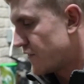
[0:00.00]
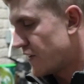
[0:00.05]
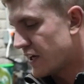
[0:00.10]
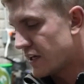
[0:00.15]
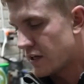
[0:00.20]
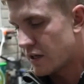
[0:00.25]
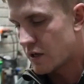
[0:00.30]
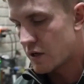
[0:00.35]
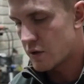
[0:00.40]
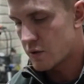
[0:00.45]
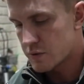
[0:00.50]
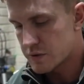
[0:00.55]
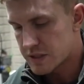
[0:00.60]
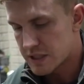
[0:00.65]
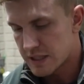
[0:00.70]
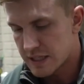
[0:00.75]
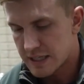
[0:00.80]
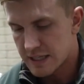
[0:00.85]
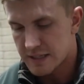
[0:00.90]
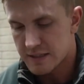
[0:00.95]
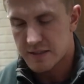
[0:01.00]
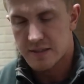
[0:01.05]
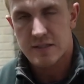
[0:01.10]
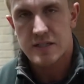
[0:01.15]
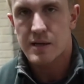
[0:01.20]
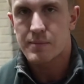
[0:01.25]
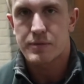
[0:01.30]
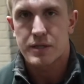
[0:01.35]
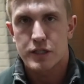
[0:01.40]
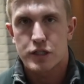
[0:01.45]
video to get to
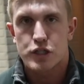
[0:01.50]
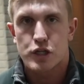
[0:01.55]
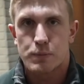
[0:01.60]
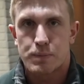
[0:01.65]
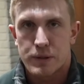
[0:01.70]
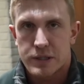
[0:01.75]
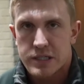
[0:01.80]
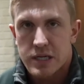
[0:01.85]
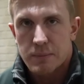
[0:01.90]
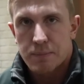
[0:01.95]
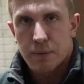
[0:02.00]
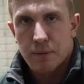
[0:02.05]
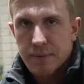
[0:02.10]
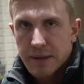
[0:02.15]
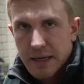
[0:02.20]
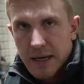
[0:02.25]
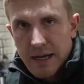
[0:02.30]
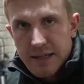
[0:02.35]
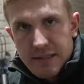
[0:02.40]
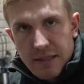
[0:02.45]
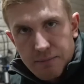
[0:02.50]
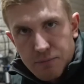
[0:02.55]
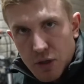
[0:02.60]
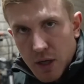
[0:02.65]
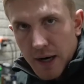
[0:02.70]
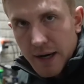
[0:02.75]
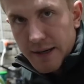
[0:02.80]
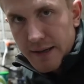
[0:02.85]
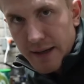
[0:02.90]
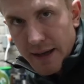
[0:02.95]
something super simple, but guys, I'm
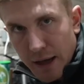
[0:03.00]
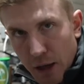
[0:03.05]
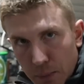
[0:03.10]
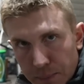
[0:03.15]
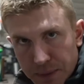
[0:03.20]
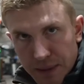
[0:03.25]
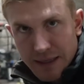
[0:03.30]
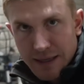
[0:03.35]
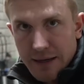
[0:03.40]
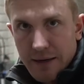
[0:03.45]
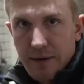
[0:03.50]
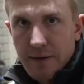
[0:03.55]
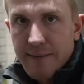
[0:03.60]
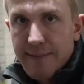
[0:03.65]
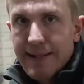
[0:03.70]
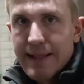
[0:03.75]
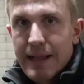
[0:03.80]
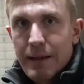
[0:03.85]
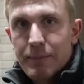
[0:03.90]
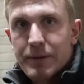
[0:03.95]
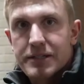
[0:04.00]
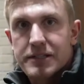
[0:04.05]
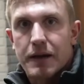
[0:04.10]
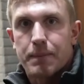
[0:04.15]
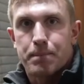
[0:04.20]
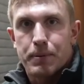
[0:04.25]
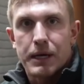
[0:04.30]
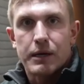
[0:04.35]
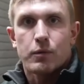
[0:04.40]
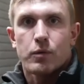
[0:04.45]
trying to help you here because
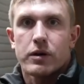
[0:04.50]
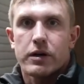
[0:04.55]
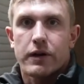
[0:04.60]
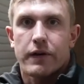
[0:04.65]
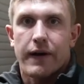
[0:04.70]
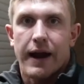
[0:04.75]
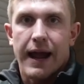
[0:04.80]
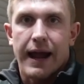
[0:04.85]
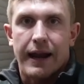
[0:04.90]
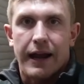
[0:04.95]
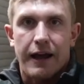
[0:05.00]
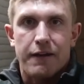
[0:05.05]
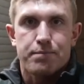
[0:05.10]
I've been where you're at.